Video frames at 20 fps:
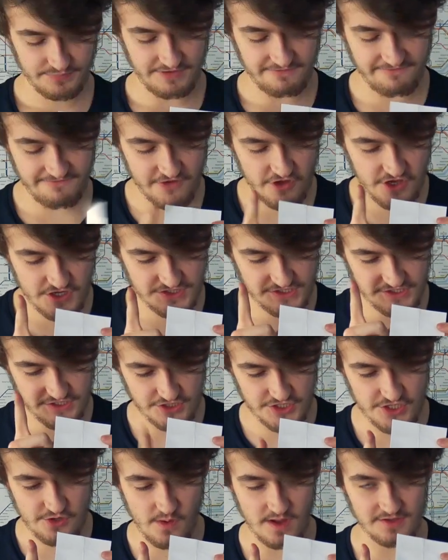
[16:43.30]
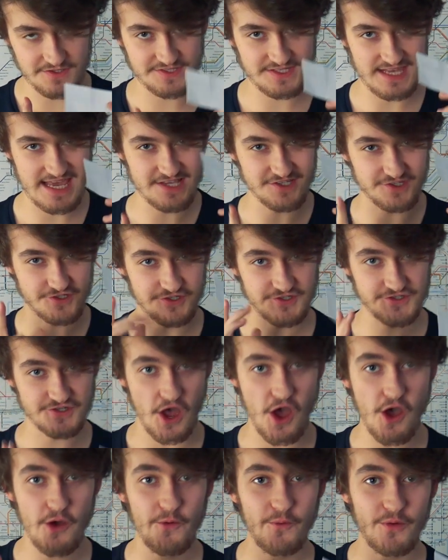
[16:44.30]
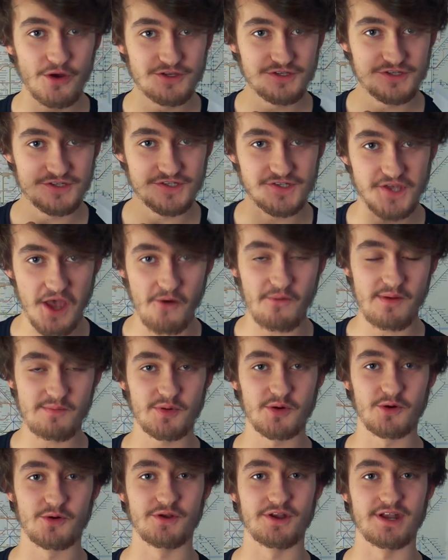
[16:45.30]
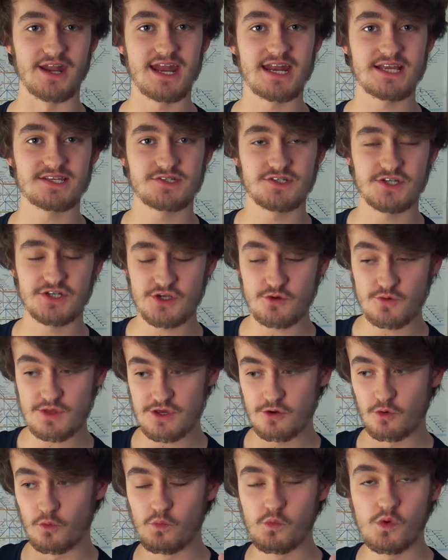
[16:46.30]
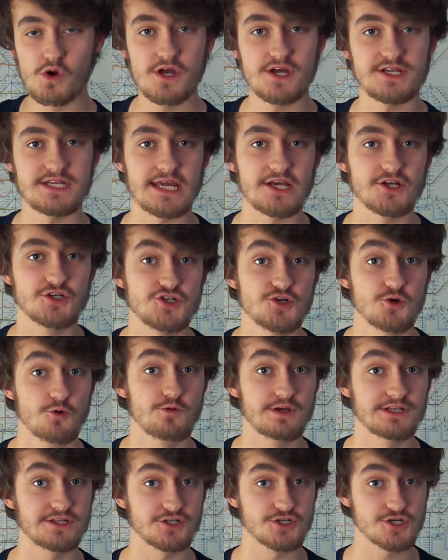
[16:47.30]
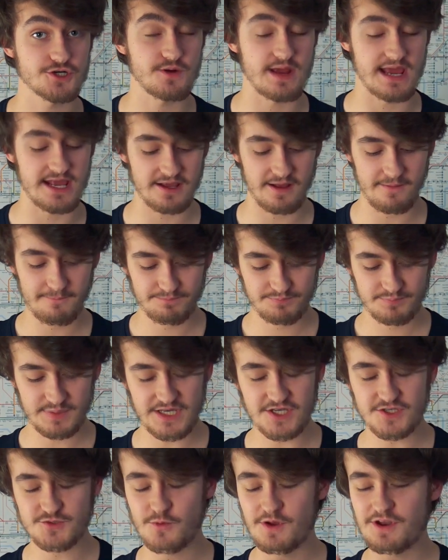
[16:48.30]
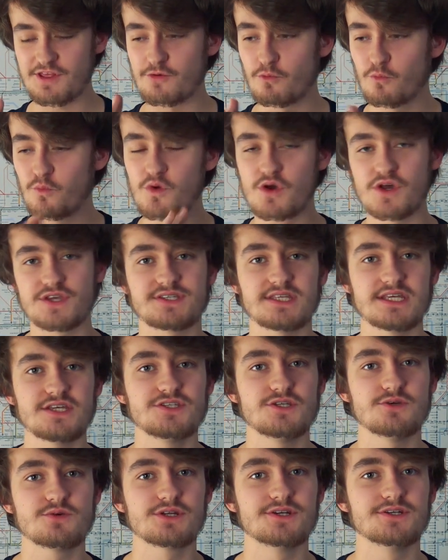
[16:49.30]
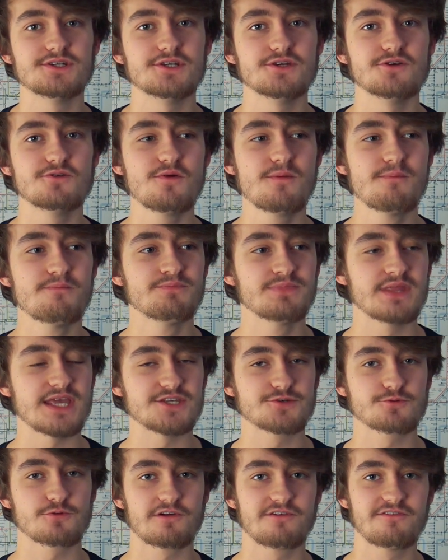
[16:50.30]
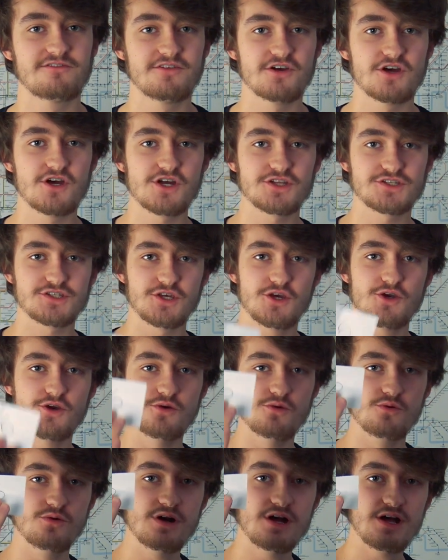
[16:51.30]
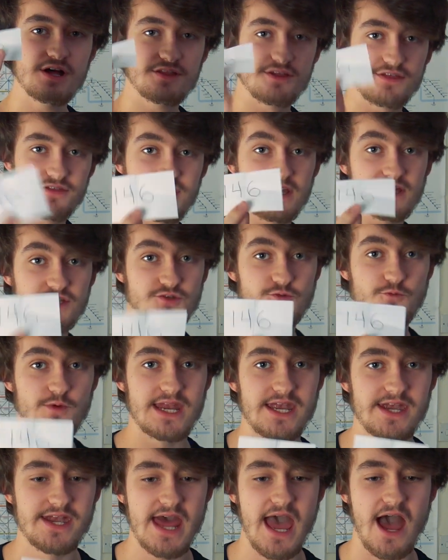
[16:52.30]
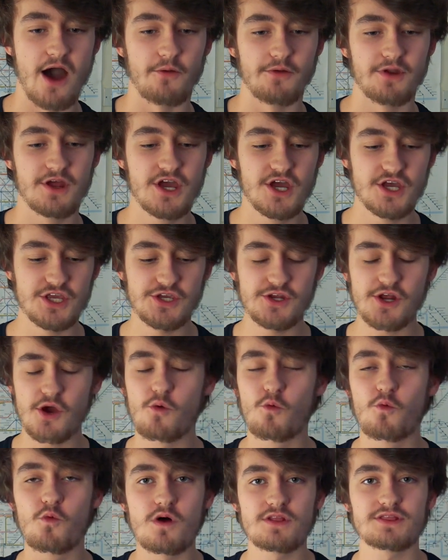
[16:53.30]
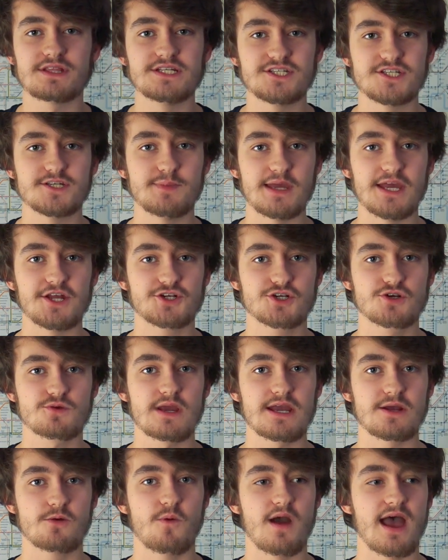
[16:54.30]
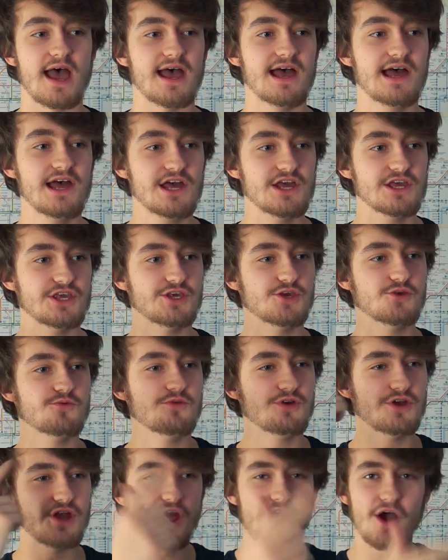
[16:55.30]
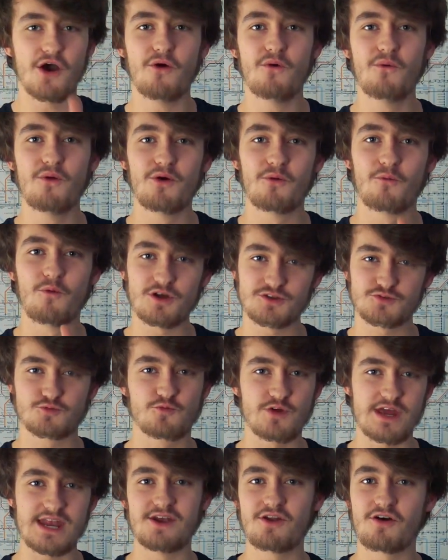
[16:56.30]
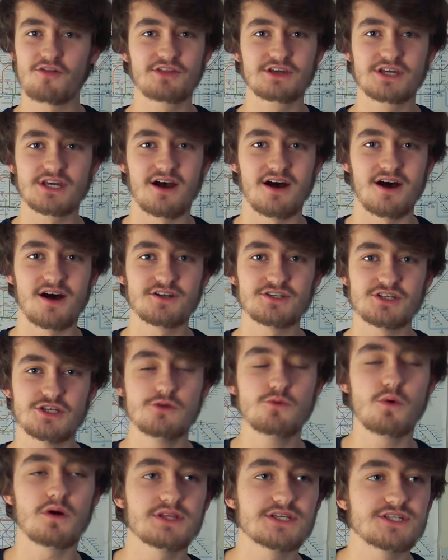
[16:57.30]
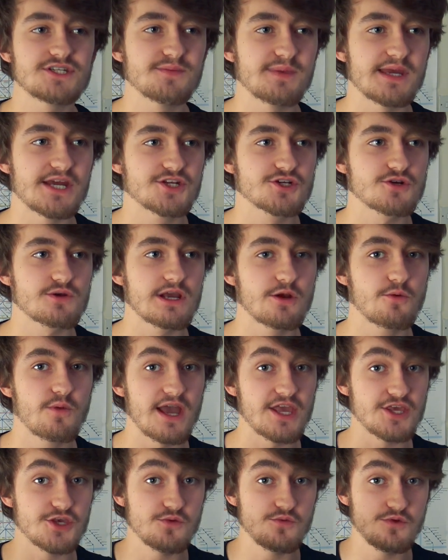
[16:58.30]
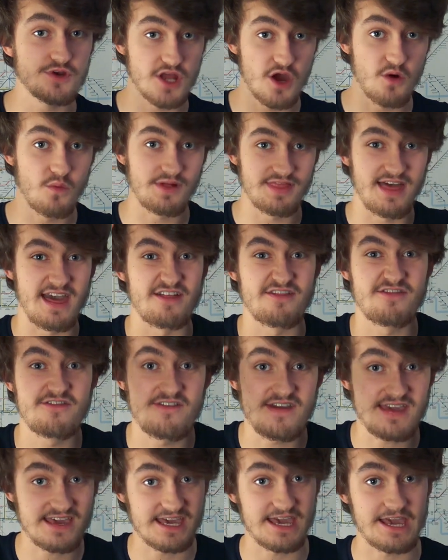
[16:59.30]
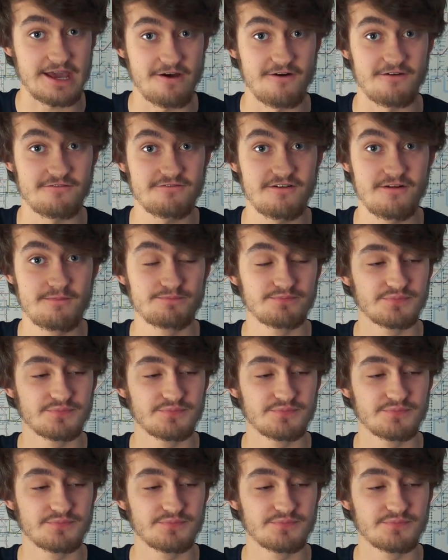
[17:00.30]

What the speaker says: The first nuance is so important, and it's to do with your wording during the trick. Because one of the worst things you can do is refer to the thing that's written down. You don't want this to be a trick where you know what's written on the card. You want this to be a trick where you know what they're thinking of.